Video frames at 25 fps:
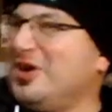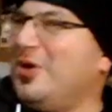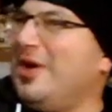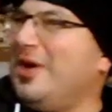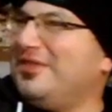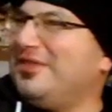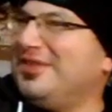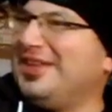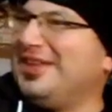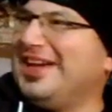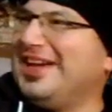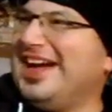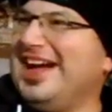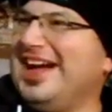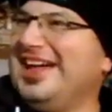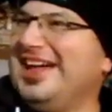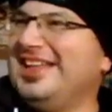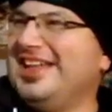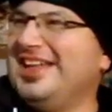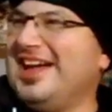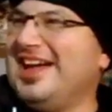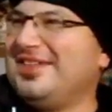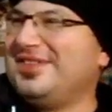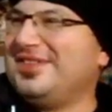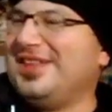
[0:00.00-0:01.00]
then they go after
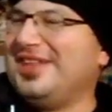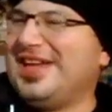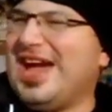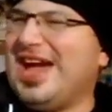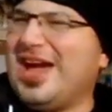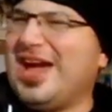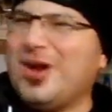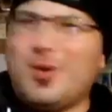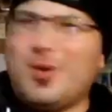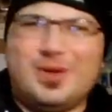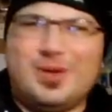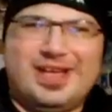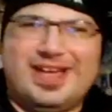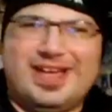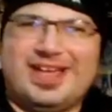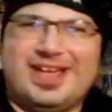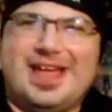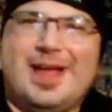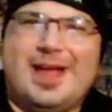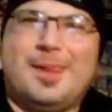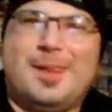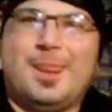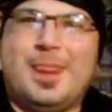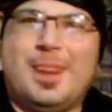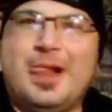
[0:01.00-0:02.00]
the coyote
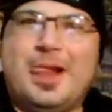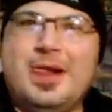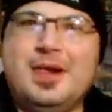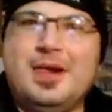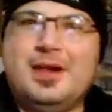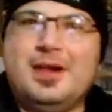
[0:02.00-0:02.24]
again.